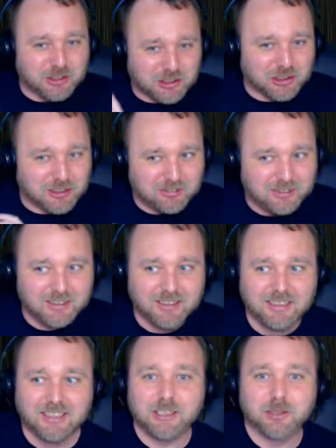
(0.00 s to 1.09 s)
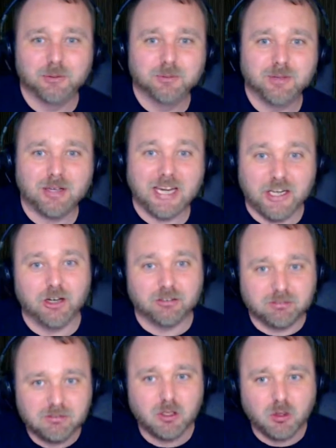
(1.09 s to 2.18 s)
just, and they're
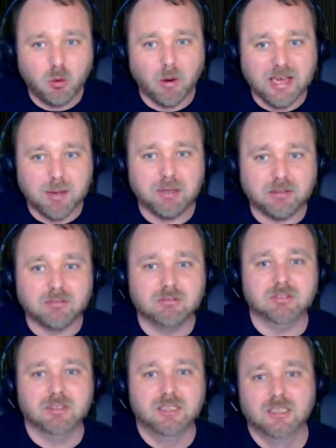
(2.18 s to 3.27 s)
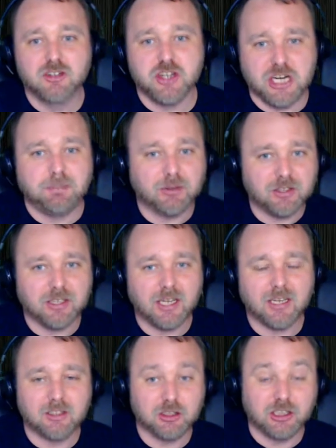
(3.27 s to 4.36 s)
quite a bit cheaper than
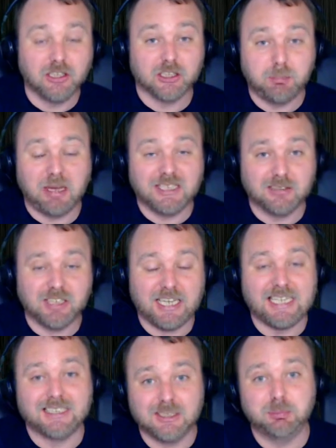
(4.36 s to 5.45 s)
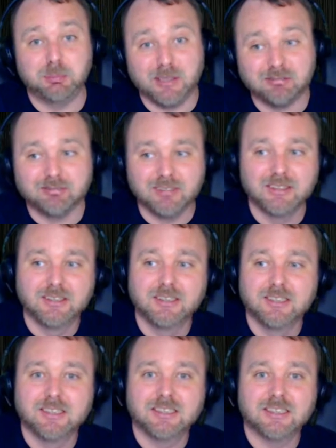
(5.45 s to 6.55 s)
that. They're still expensive cases, but
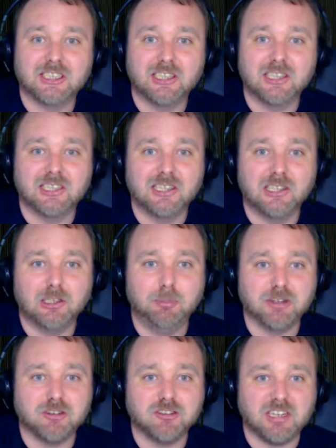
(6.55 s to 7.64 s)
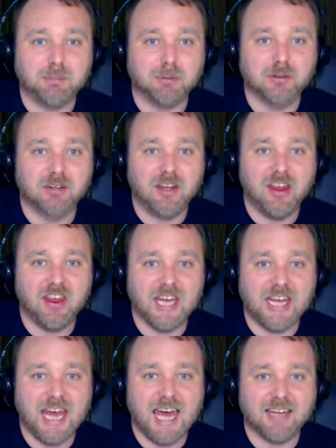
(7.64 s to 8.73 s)
still a little bit cheaper than
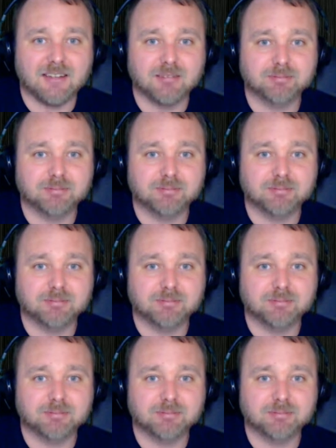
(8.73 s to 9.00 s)
that.